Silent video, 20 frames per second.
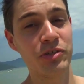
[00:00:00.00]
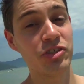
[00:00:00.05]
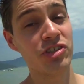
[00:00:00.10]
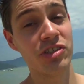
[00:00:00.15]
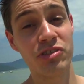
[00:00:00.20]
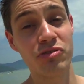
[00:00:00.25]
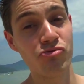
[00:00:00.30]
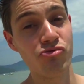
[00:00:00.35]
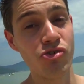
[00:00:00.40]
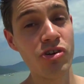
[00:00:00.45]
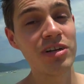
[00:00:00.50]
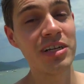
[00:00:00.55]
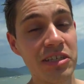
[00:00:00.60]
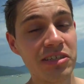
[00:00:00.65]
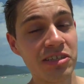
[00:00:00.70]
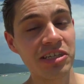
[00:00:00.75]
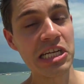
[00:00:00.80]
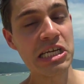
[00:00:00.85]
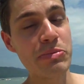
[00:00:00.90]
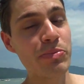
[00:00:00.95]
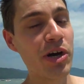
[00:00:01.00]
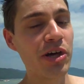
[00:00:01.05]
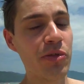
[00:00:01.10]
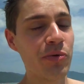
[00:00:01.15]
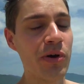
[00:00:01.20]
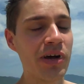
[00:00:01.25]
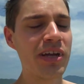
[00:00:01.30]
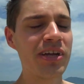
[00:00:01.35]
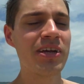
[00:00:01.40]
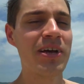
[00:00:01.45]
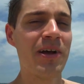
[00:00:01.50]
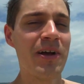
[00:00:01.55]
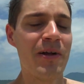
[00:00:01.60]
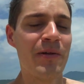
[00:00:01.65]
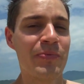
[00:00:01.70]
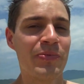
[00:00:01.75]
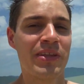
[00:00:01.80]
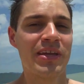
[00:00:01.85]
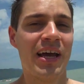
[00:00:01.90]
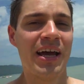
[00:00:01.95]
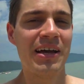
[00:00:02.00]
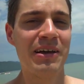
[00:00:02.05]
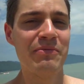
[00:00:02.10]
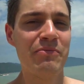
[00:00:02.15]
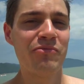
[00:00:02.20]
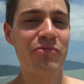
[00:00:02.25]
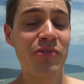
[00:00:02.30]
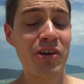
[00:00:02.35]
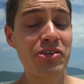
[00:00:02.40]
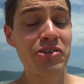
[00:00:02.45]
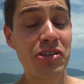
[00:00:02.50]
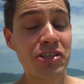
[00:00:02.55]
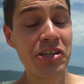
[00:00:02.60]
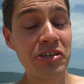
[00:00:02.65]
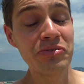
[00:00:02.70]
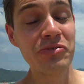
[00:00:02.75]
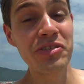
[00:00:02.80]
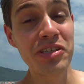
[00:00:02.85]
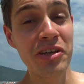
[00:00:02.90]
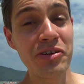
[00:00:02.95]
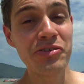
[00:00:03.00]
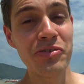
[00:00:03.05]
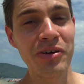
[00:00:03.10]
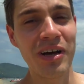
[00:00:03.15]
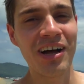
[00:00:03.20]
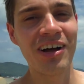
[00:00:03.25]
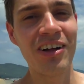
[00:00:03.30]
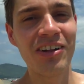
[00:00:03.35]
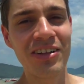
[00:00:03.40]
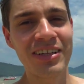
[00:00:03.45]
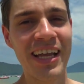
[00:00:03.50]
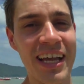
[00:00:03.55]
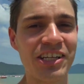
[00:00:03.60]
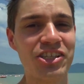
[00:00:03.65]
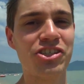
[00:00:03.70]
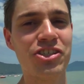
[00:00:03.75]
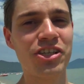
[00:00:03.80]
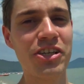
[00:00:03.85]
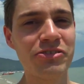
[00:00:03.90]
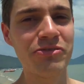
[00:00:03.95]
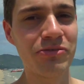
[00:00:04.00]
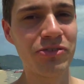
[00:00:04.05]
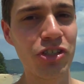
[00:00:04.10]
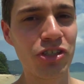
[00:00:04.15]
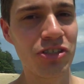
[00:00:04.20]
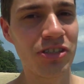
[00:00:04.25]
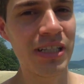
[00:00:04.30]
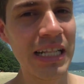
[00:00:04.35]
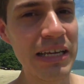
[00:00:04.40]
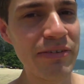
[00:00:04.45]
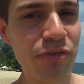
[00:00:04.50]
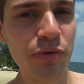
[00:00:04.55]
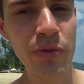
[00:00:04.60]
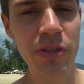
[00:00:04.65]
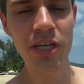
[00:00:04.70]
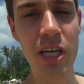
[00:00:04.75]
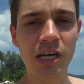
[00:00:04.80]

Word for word: which isn't really sunny by the way um, very soon. So I'll catch you soon. Just leave you with